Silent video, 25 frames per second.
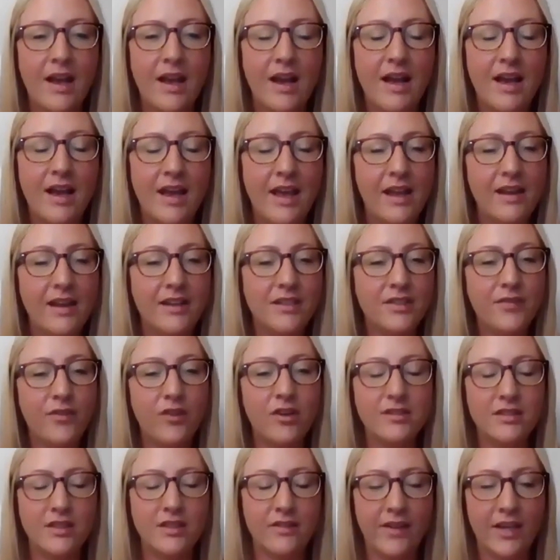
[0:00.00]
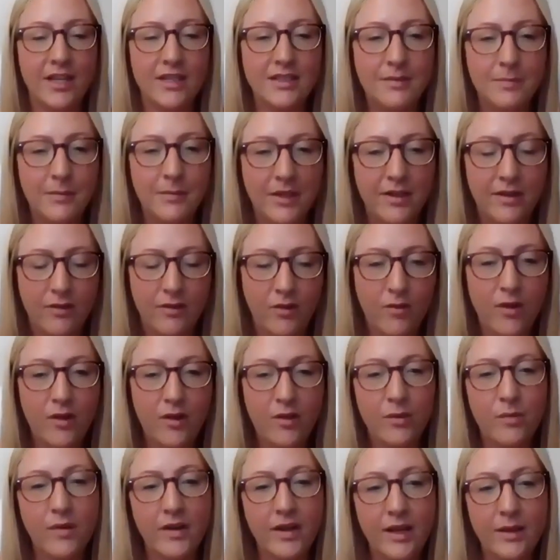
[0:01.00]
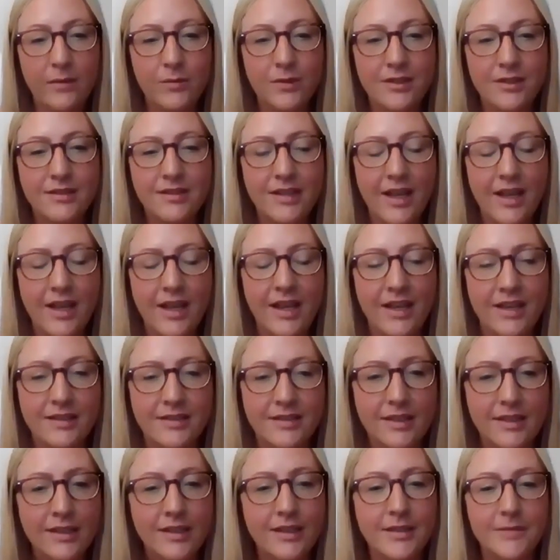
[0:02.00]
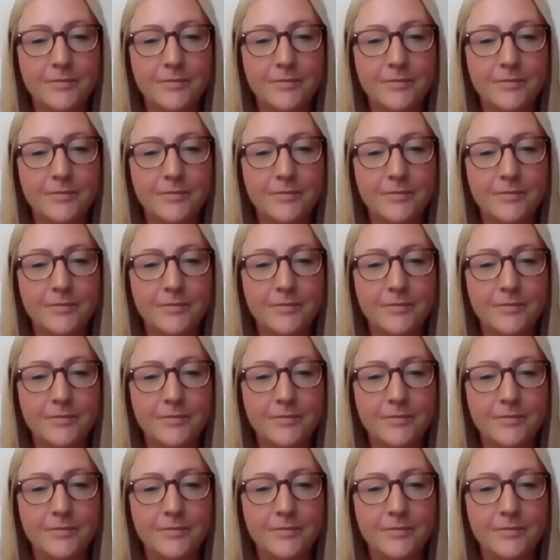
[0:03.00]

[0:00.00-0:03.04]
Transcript: And as far as advancement and growth, what I would say is